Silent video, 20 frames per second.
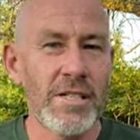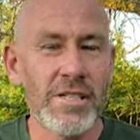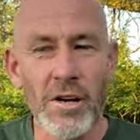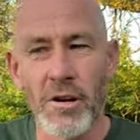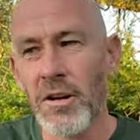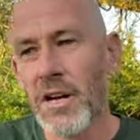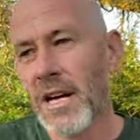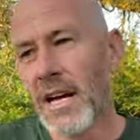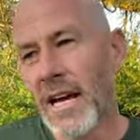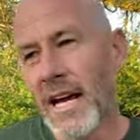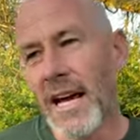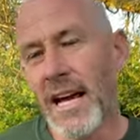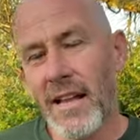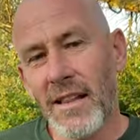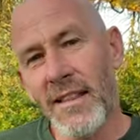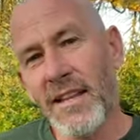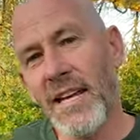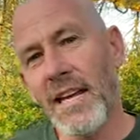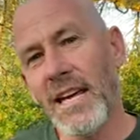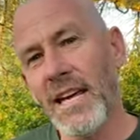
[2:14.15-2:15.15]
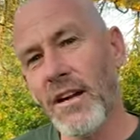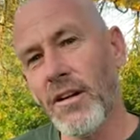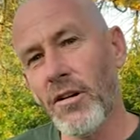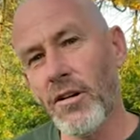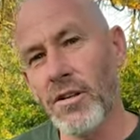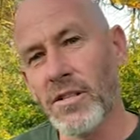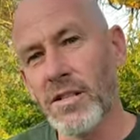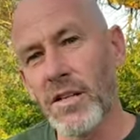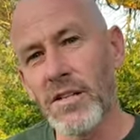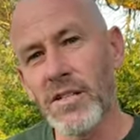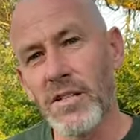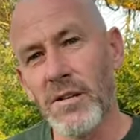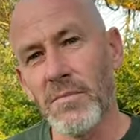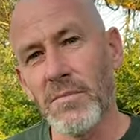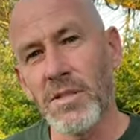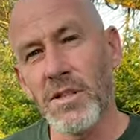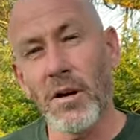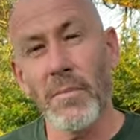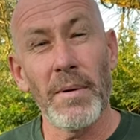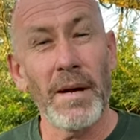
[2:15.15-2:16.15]
And so healthy
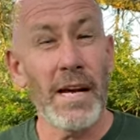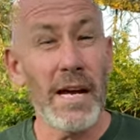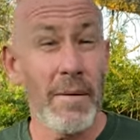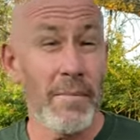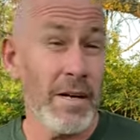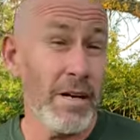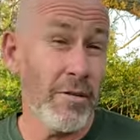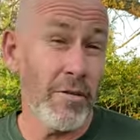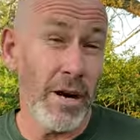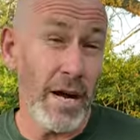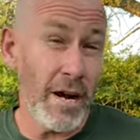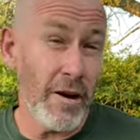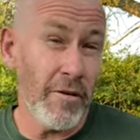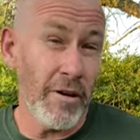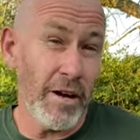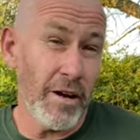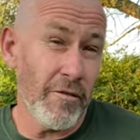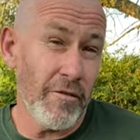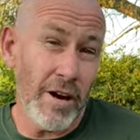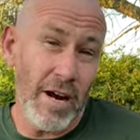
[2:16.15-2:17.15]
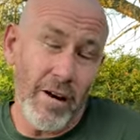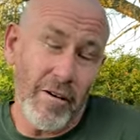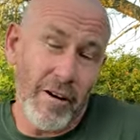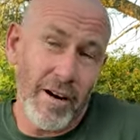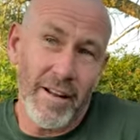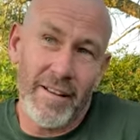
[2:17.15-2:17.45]
ecosystems are becoming rarer and rarer.